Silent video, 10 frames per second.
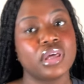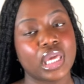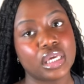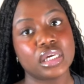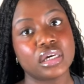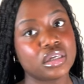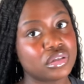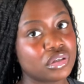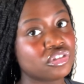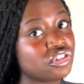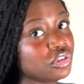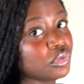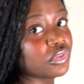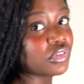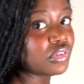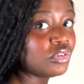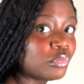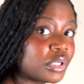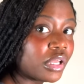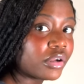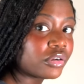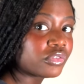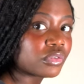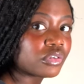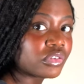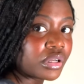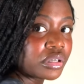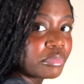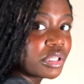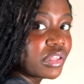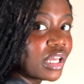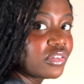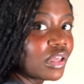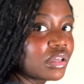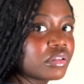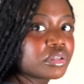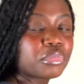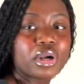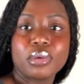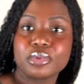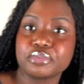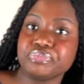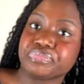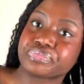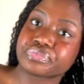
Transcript: and she uses human hair so there's not going to be that tangling problem